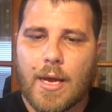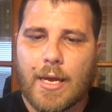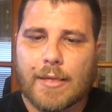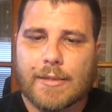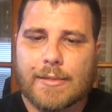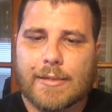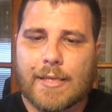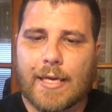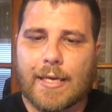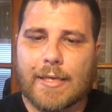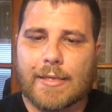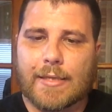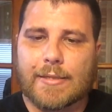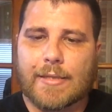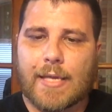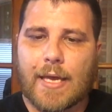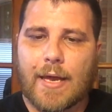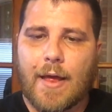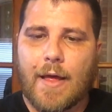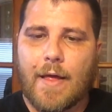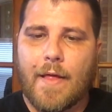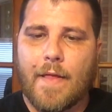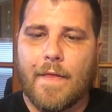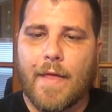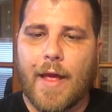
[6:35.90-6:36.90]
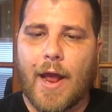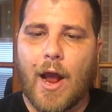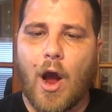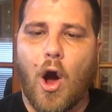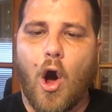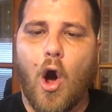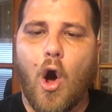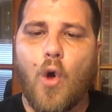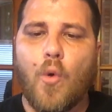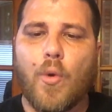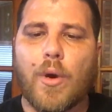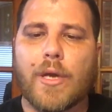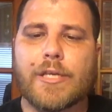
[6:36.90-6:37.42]
says they
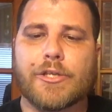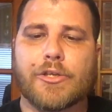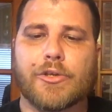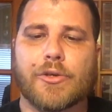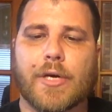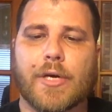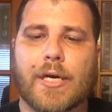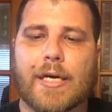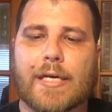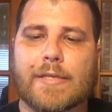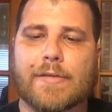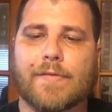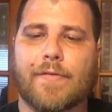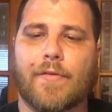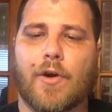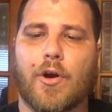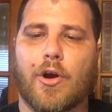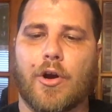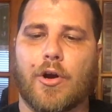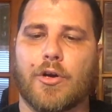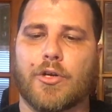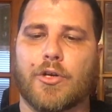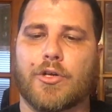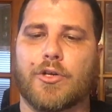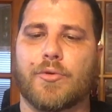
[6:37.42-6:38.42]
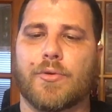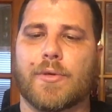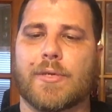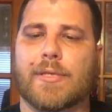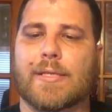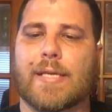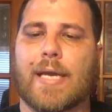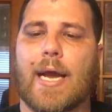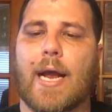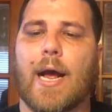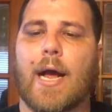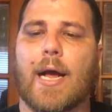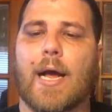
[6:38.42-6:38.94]
always transferred her to a
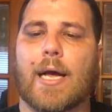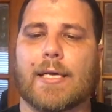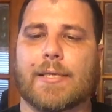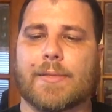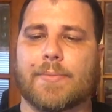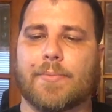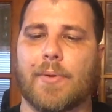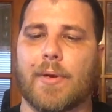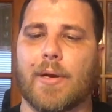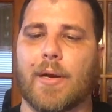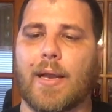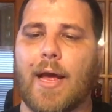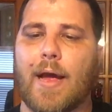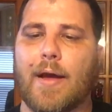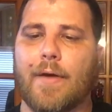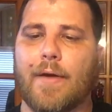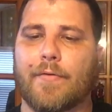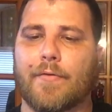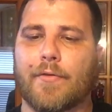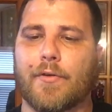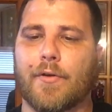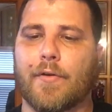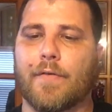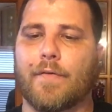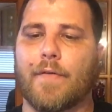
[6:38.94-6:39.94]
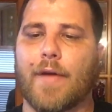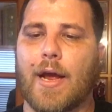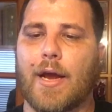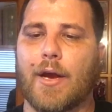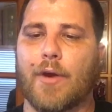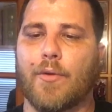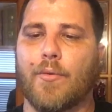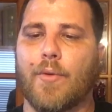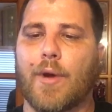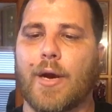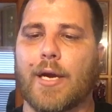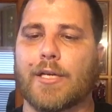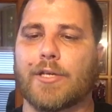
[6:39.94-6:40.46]
state hospital after
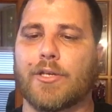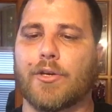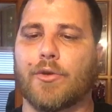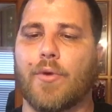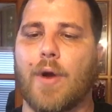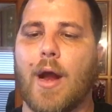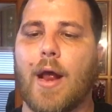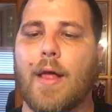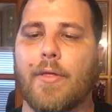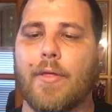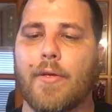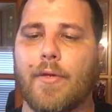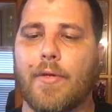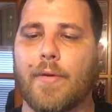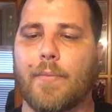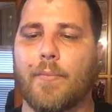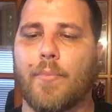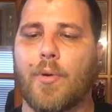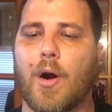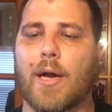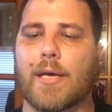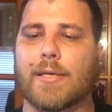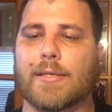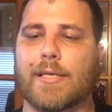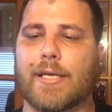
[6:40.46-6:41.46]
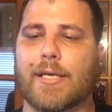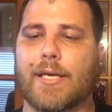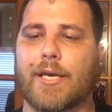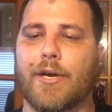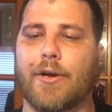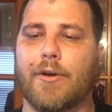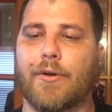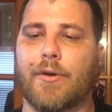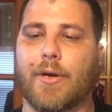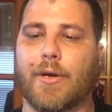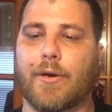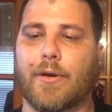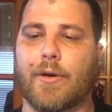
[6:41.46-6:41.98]
evaluation rather than
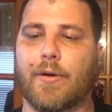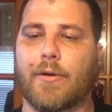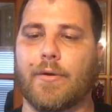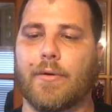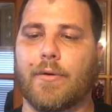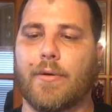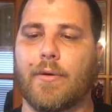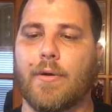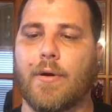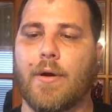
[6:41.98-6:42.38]
prosecuting her.